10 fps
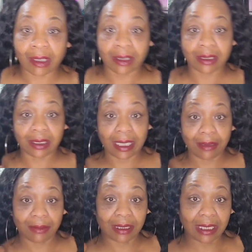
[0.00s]
Same
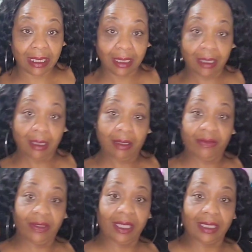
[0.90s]
thing
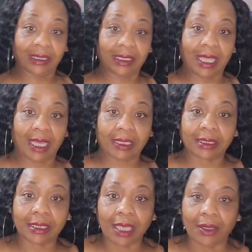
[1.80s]
for that side.
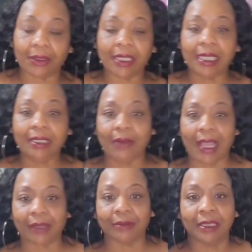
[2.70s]
So, anyway,
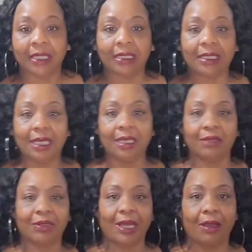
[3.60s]
Love.
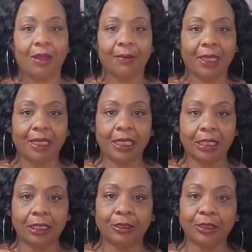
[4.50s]
Got all my
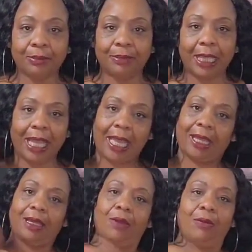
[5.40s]
colors, black,
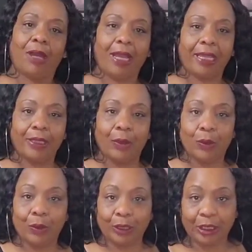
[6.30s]
white,
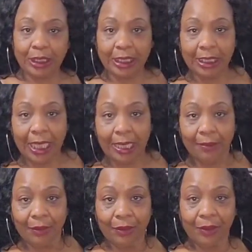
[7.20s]
orange, and lime
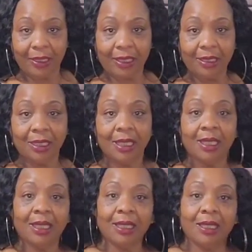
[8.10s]
green.
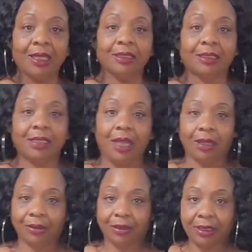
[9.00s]
So,
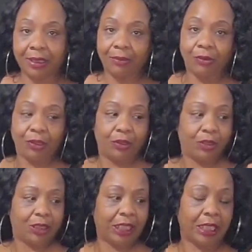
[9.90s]
tell me what you
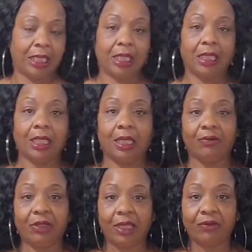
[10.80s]
think. Love,
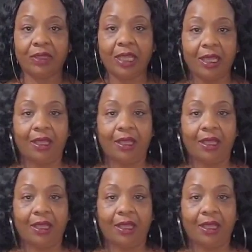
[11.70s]
love, love.